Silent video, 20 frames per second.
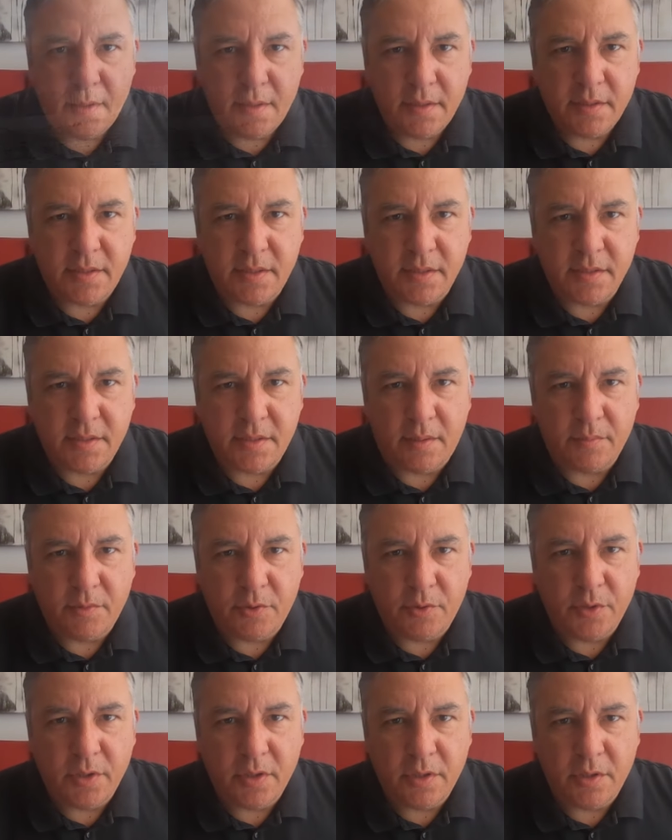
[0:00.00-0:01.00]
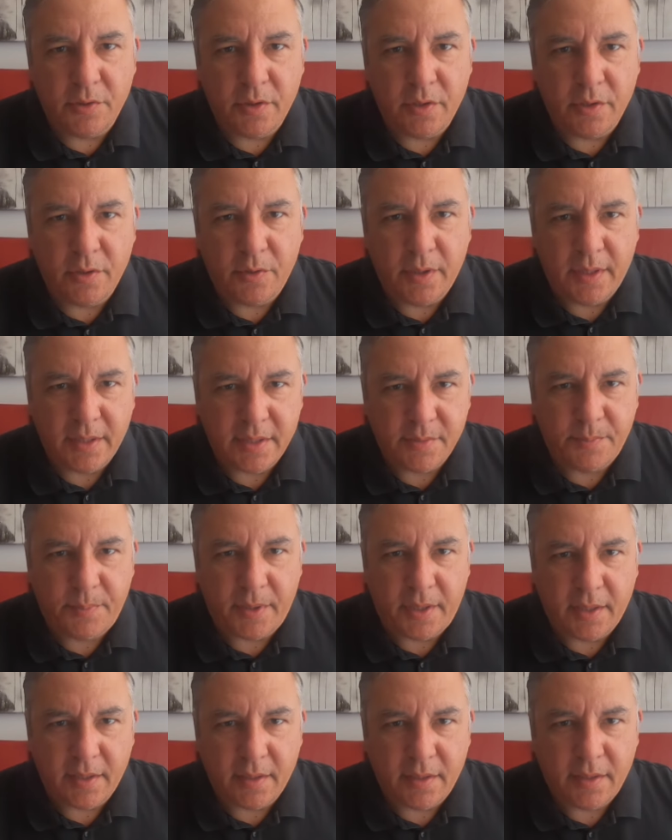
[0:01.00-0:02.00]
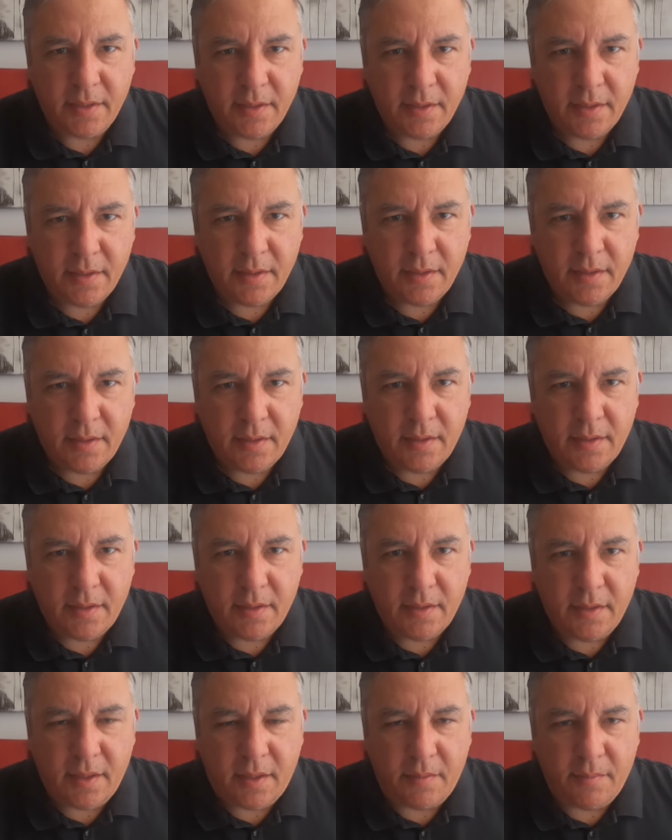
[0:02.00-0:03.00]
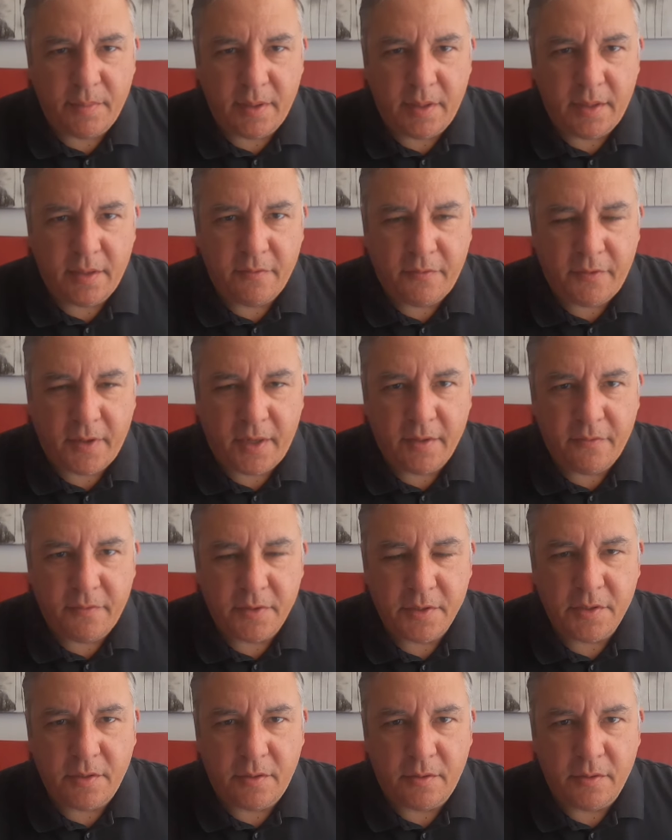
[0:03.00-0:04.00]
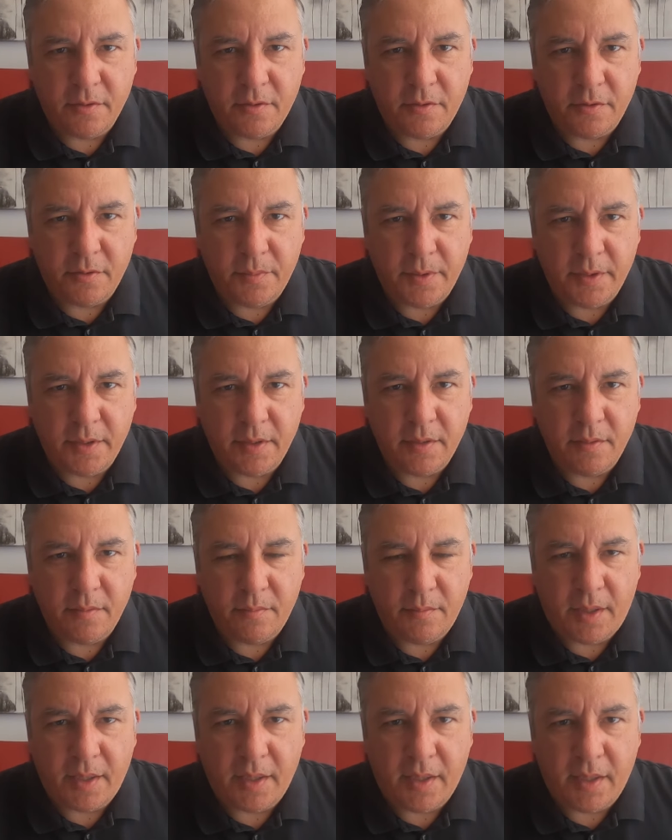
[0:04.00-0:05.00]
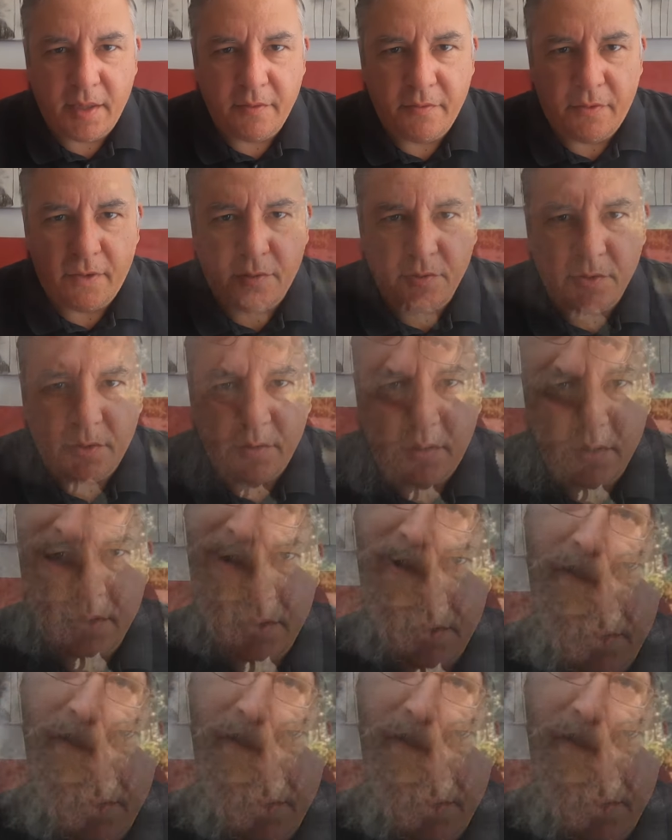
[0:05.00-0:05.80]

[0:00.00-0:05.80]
Since I'm doing the US part, number 5 is going to be My Life Outdoors.